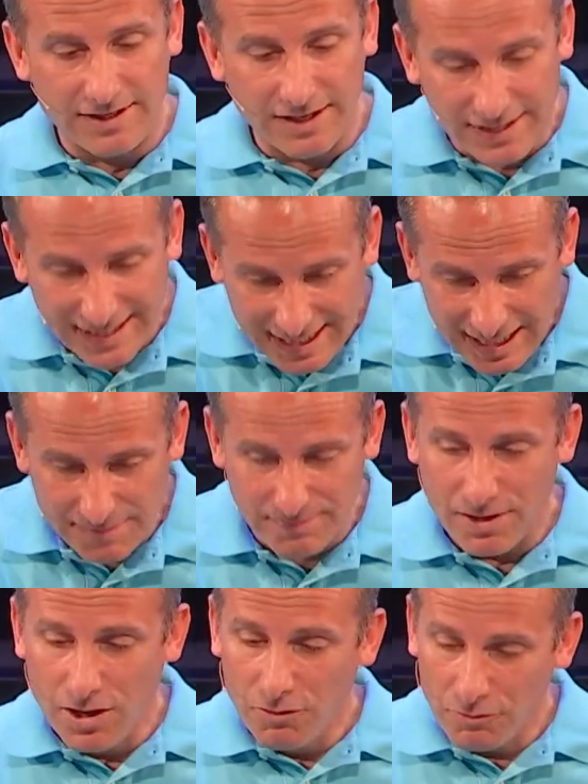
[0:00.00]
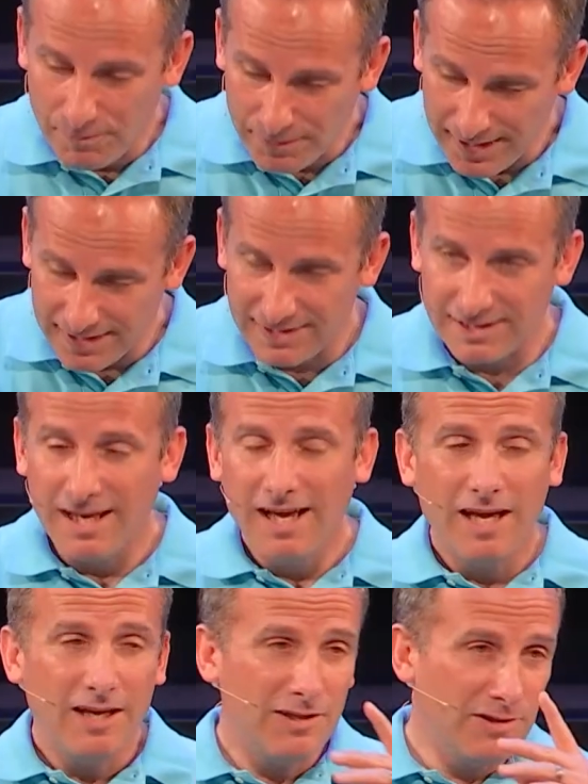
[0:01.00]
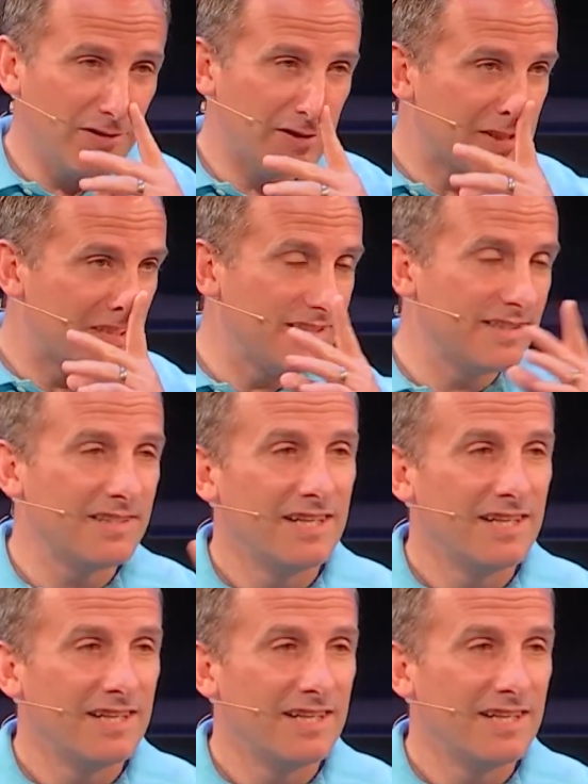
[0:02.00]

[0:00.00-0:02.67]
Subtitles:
They keep repeatedly, and you know this in